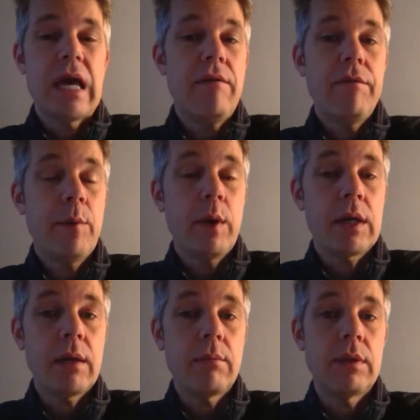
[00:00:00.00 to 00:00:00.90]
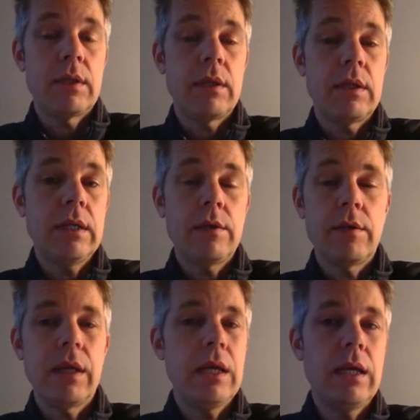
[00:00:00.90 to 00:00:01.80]
Everyone can be a
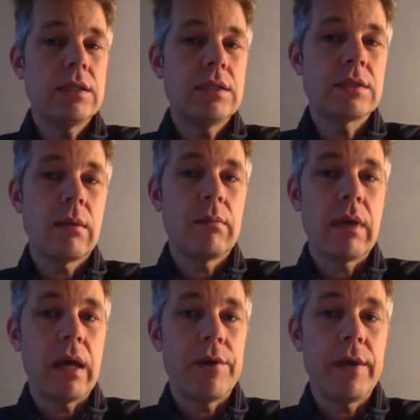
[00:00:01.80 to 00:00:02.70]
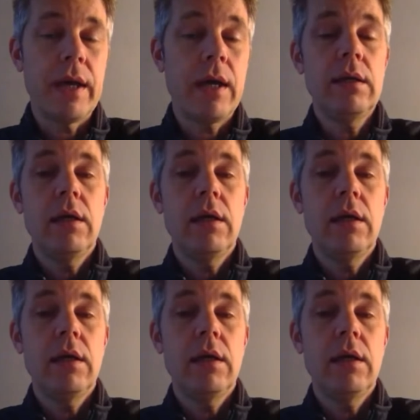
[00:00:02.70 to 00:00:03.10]
leader in some area,